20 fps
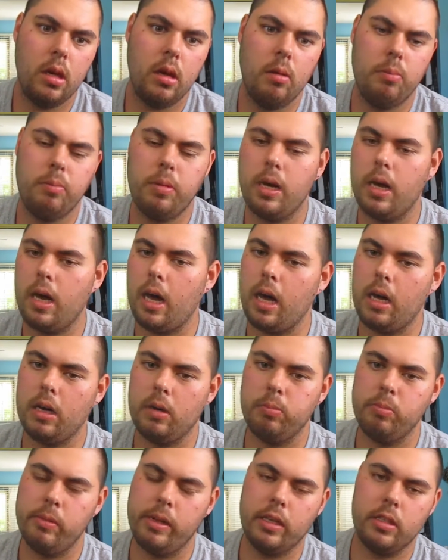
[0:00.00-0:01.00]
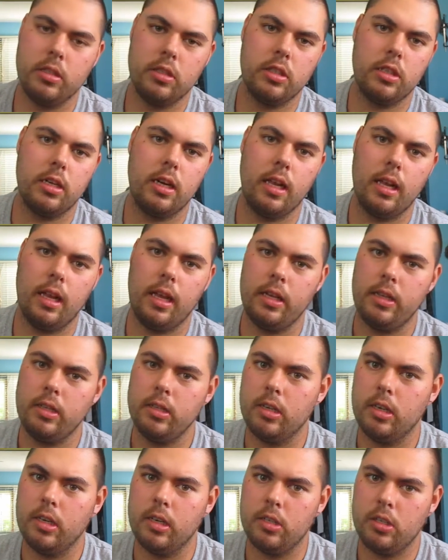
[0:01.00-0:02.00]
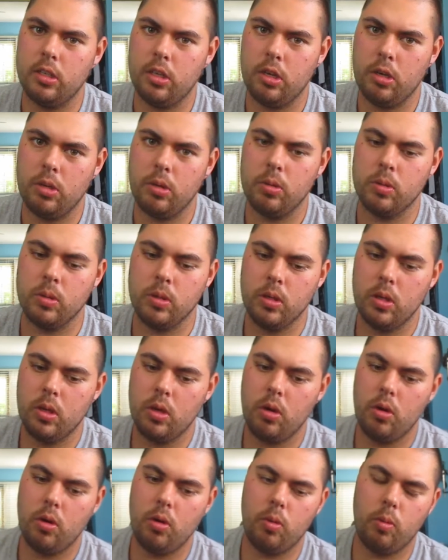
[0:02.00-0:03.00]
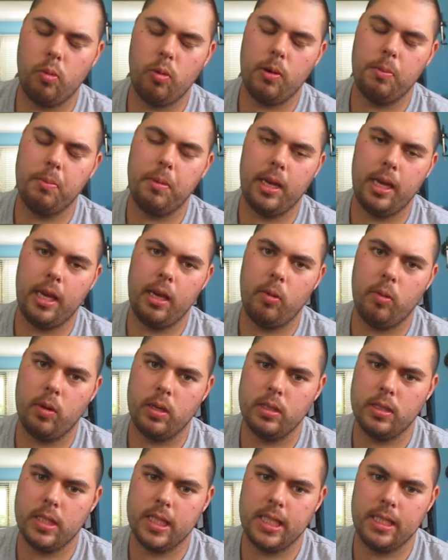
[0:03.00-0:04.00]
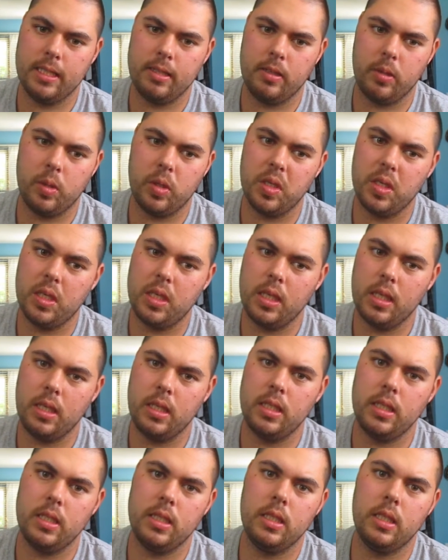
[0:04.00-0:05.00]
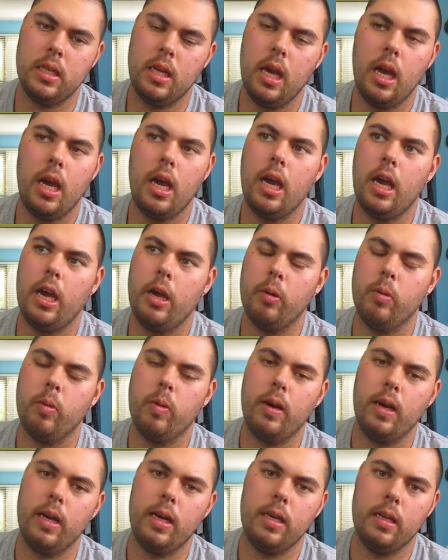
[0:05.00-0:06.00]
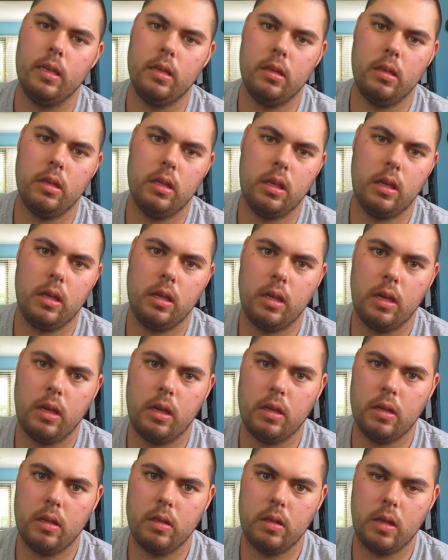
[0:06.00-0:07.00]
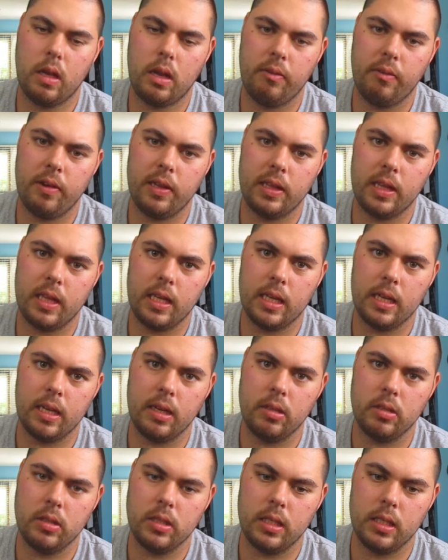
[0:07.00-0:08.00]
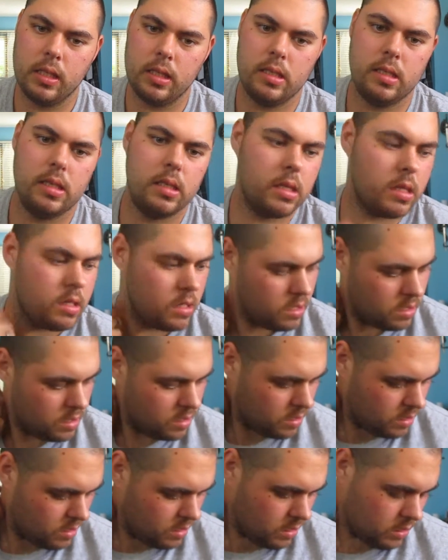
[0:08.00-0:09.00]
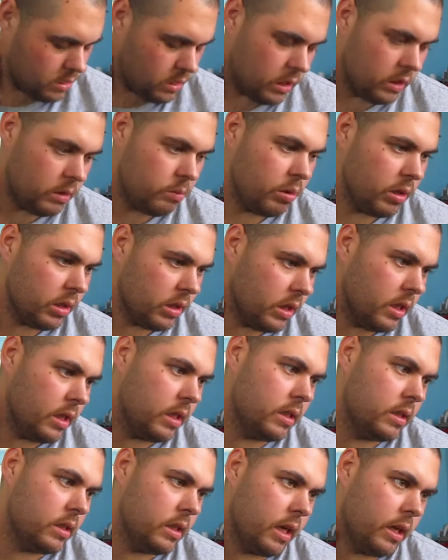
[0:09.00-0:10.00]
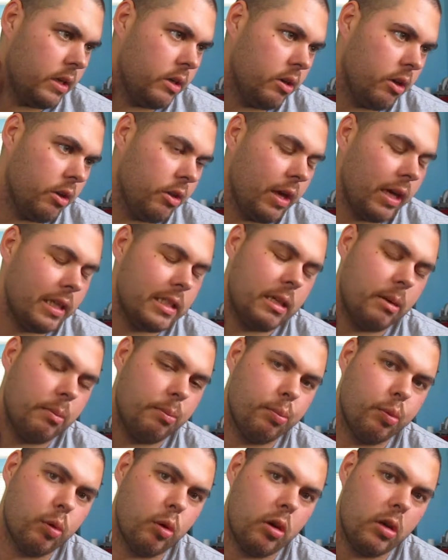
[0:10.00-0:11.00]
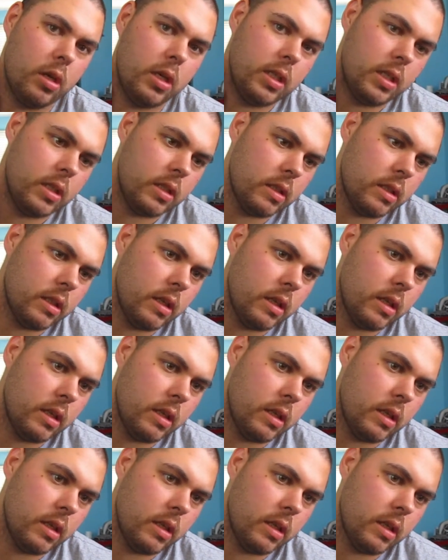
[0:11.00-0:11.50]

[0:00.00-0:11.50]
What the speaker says: But I'll make sure I'll let you all know what my A1C is and what everything else is, just because I know that's important.